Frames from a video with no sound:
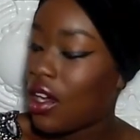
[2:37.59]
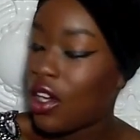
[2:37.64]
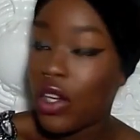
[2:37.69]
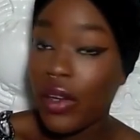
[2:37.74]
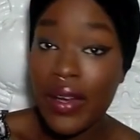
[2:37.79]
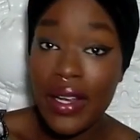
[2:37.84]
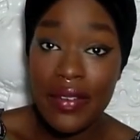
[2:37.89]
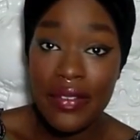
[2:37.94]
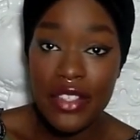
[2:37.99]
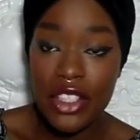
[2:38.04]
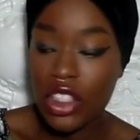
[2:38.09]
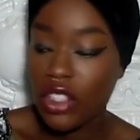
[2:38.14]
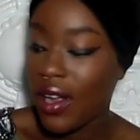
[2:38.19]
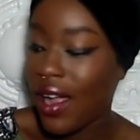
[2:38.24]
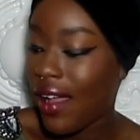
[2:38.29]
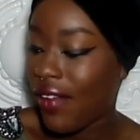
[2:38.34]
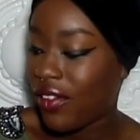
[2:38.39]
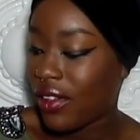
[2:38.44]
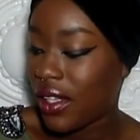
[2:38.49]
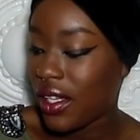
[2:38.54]
great for
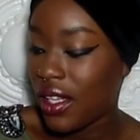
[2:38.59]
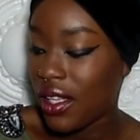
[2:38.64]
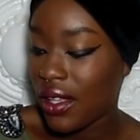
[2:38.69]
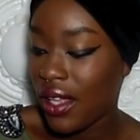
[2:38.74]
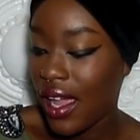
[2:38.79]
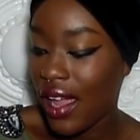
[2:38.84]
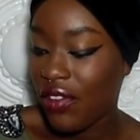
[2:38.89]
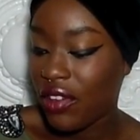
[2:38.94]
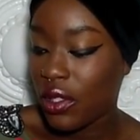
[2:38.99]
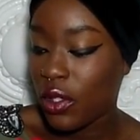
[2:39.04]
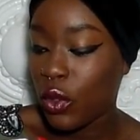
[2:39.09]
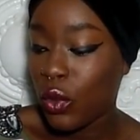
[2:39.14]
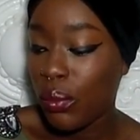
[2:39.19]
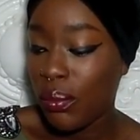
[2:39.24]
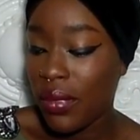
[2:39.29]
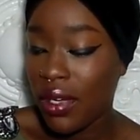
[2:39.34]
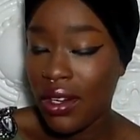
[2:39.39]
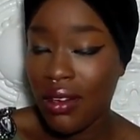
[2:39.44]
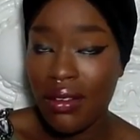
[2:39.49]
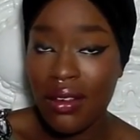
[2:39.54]
traveling. They have a little
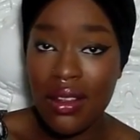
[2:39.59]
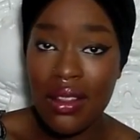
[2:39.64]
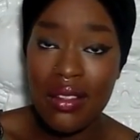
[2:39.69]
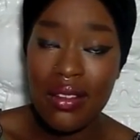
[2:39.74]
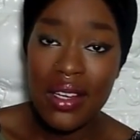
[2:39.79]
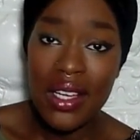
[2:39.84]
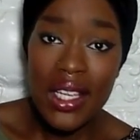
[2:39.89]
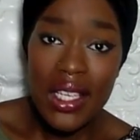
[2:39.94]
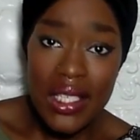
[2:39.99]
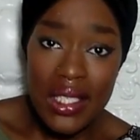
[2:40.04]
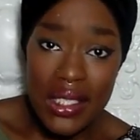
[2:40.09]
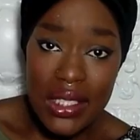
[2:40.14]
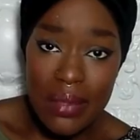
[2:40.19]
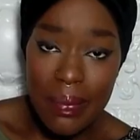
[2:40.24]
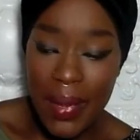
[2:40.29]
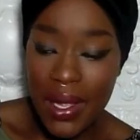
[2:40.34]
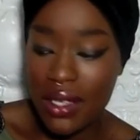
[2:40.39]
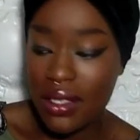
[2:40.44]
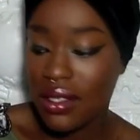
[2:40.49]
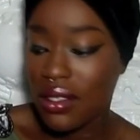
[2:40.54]
mirror. They're
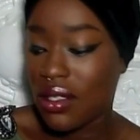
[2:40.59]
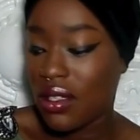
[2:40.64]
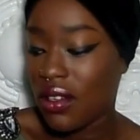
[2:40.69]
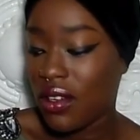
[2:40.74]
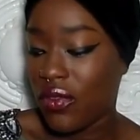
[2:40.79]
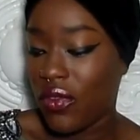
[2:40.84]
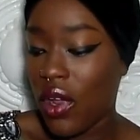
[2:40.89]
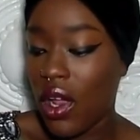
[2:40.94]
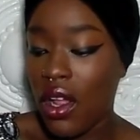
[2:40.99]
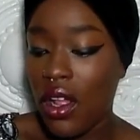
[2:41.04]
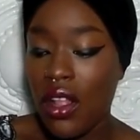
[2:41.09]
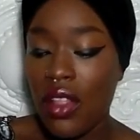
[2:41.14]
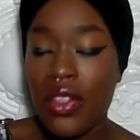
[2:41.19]
inexpensive.